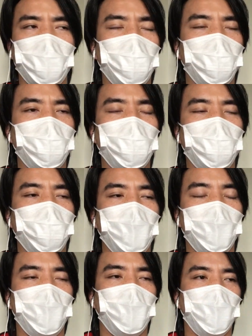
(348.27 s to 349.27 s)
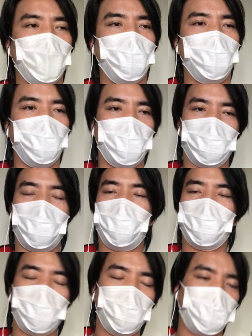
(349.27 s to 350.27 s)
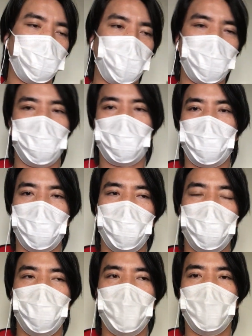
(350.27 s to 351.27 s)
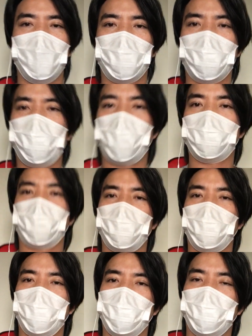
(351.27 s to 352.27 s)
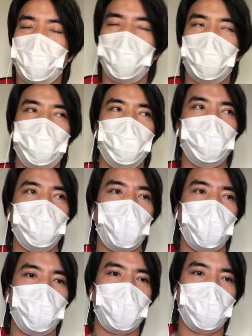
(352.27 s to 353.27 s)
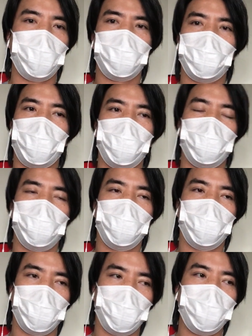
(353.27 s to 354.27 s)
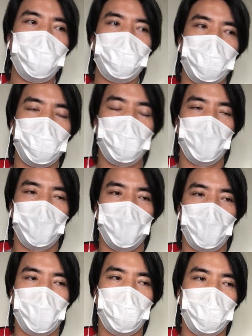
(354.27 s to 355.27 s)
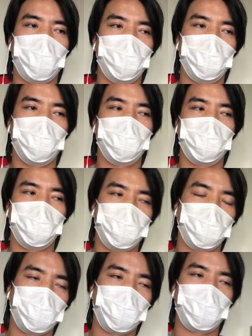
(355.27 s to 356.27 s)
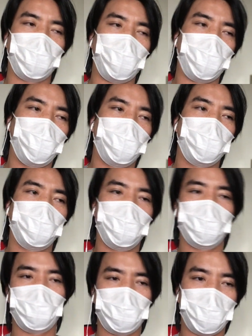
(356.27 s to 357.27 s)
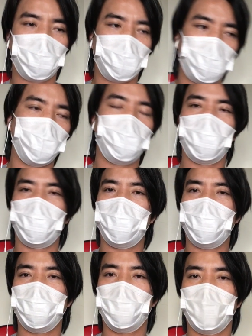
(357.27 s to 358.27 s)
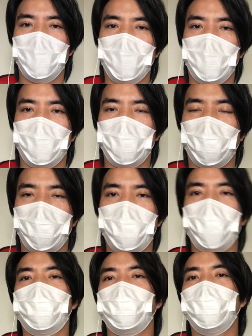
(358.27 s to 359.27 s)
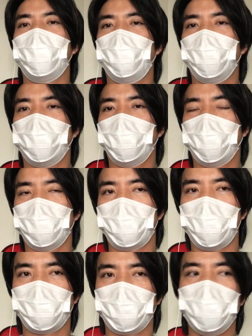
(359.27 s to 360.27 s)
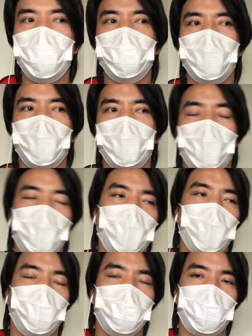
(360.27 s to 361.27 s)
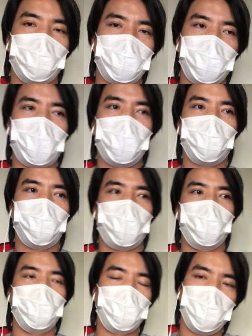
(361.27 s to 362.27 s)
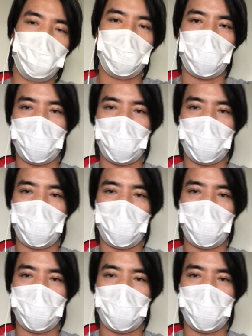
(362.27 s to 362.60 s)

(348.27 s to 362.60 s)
And, uh, and then the same thing, second, third, so it makes it a little bit more manageable, a little easier. And um, I figured once I start clipping in the effects and everything as well too, once I'm satisfied, at least I